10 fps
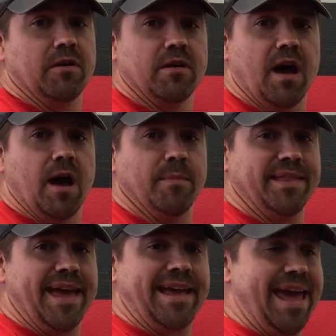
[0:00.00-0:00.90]
and
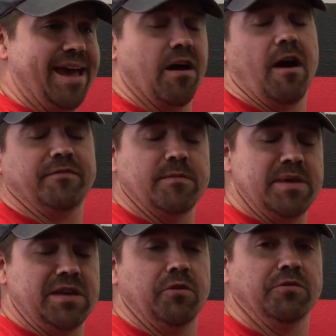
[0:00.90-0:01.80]
they can often be
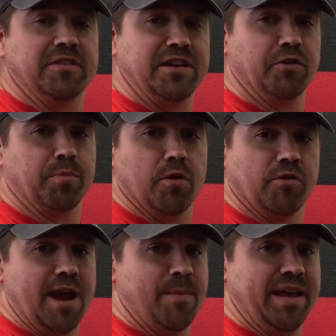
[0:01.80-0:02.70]
used in your
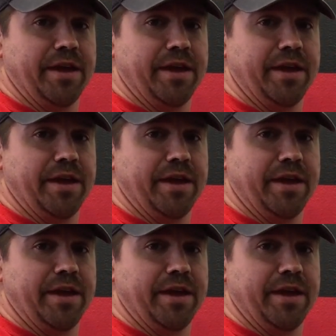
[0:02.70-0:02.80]
programming